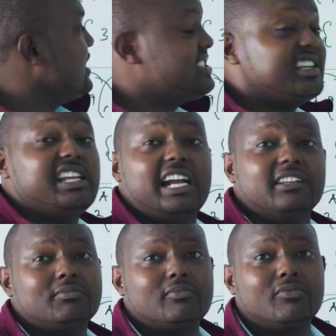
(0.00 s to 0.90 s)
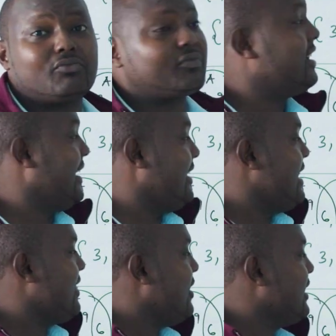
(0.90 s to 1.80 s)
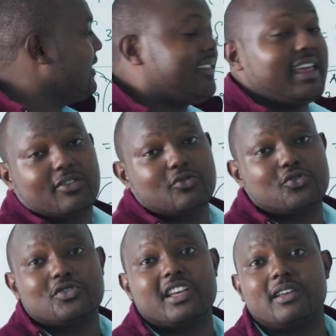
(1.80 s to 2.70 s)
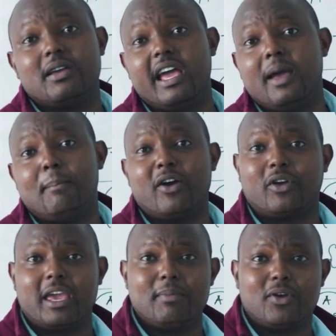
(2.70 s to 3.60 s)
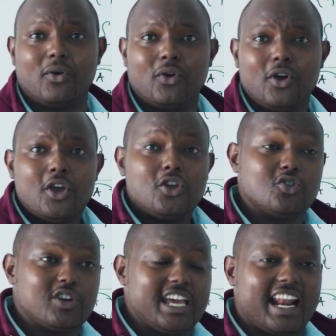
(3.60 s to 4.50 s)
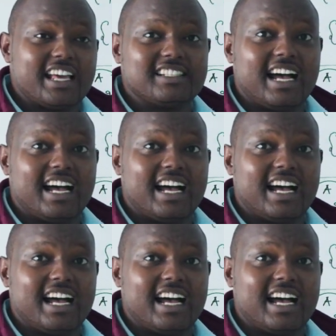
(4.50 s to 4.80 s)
engineering, and the other one, they have to choose biochemical. You realize